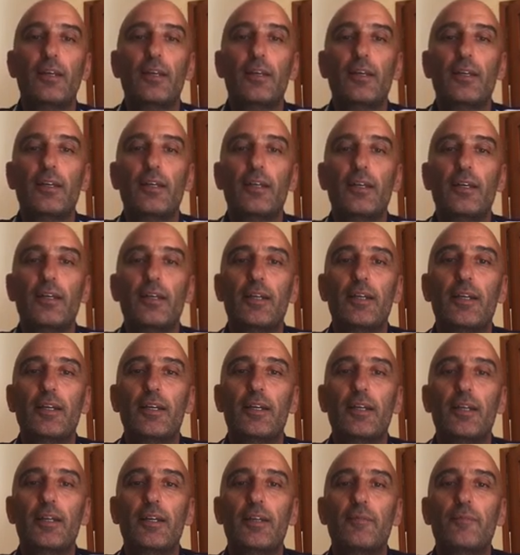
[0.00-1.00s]

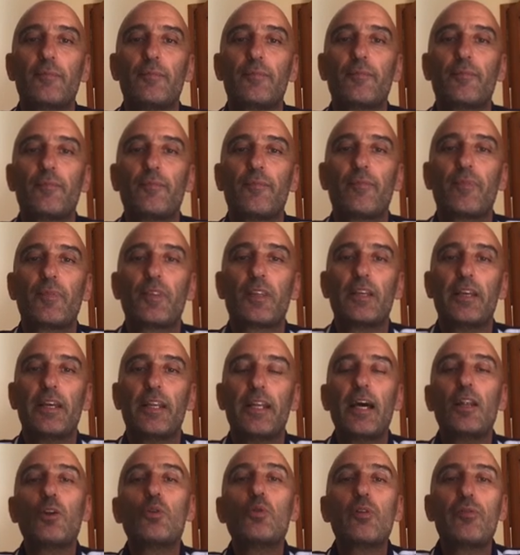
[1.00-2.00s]
And
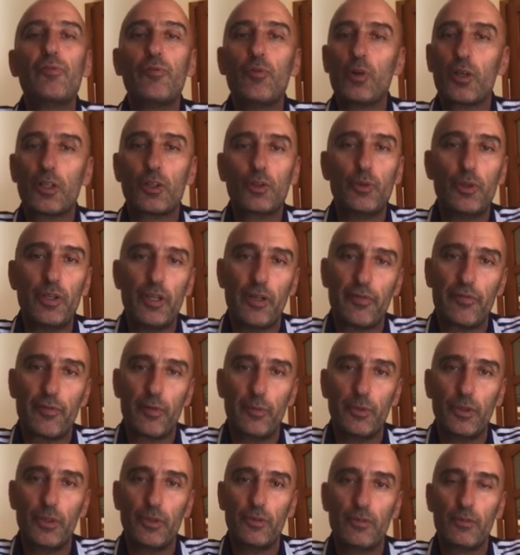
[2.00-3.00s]
I look forward to hear
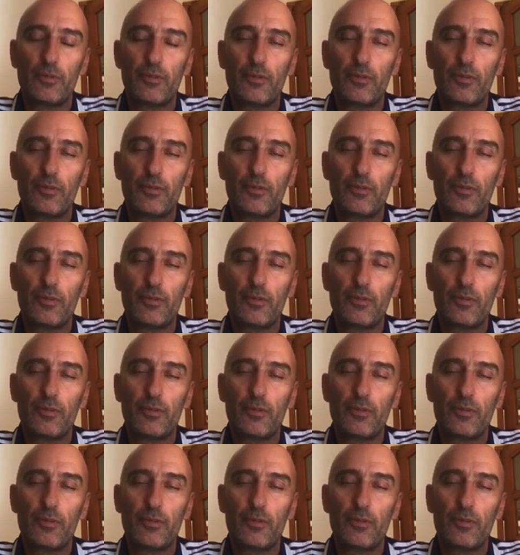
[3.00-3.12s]
from you.